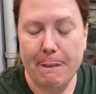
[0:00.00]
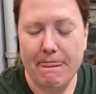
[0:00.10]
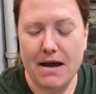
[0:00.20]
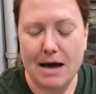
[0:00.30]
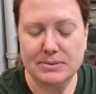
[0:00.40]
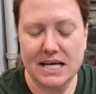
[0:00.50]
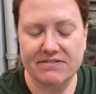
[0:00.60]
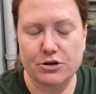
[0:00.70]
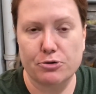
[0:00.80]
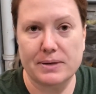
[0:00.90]

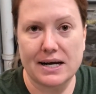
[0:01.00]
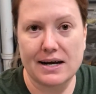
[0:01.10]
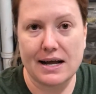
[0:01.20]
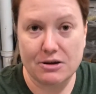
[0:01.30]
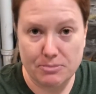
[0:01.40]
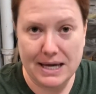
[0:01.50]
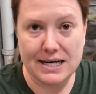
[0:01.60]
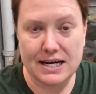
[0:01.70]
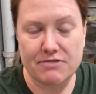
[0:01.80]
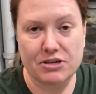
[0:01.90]
Habitat for
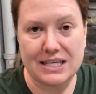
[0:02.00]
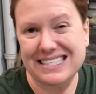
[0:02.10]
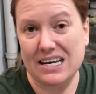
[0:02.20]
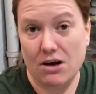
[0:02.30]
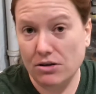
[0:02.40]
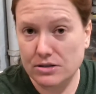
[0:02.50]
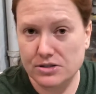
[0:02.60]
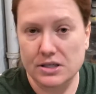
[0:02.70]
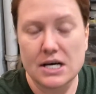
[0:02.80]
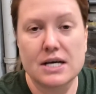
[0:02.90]
Humanity for like
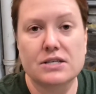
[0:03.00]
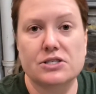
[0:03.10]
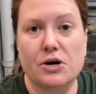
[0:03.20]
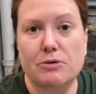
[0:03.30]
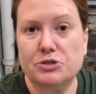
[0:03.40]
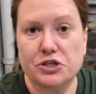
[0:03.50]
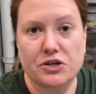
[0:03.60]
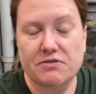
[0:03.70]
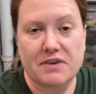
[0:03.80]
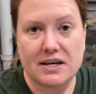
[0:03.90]
$10. So I'm sure you
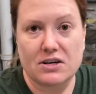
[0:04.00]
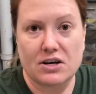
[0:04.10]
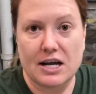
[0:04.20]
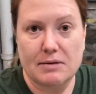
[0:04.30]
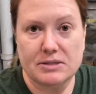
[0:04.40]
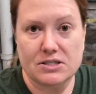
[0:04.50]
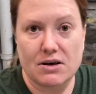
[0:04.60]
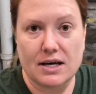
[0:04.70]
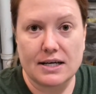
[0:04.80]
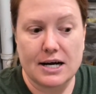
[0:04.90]
can find it on
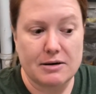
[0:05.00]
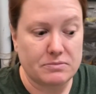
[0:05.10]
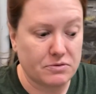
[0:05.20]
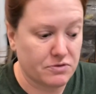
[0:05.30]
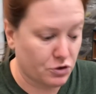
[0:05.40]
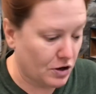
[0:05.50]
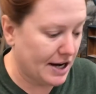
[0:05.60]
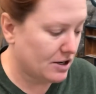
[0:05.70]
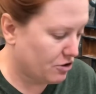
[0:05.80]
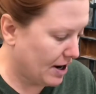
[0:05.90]
Amazon.
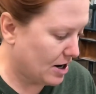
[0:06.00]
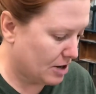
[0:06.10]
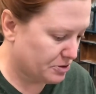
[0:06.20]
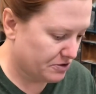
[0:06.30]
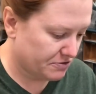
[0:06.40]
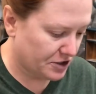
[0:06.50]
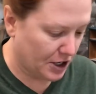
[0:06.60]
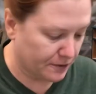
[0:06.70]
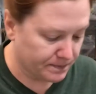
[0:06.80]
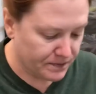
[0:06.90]
Great option for
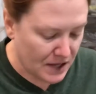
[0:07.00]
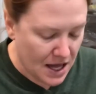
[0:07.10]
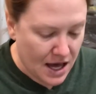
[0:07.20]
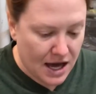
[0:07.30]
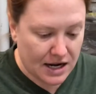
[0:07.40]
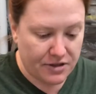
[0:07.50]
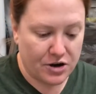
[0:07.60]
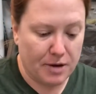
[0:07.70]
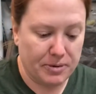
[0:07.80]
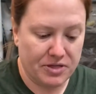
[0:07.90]
you. Another
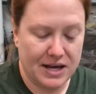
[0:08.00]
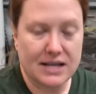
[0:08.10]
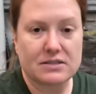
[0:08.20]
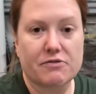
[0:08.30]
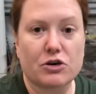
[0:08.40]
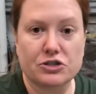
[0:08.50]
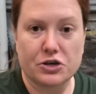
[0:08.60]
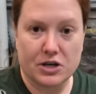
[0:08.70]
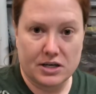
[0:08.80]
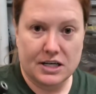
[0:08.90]
couple things, of course,
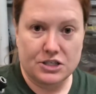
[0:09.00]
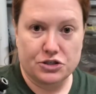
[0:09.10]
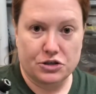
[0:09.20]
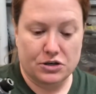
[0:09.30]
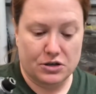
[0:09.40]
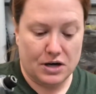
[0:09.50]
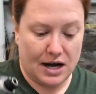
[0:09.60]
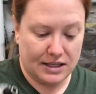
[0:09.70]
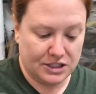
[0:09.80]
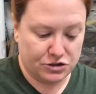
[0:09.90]
you're gonna need your
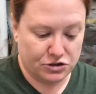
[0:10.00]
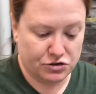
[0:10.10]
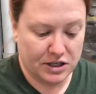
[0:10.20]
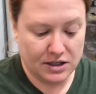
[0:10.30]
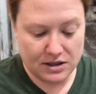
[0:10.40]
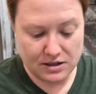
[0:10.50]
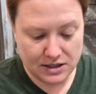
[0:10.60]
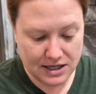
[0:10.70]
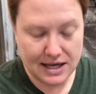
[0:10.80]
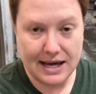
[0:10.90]
electric drill,
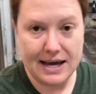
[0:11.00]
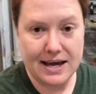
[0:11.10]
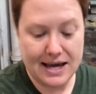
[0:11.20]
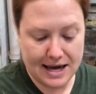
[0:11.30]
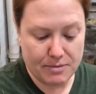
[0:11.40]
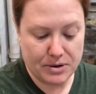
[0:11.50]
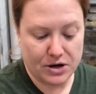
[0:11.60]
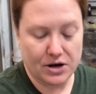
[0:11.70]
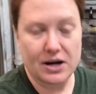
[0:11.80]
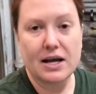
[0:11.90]
a
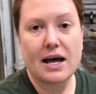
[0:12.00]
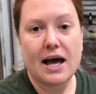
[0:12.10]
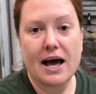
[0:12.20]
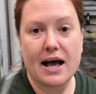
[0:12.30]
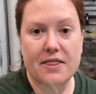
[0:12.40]
hammer, and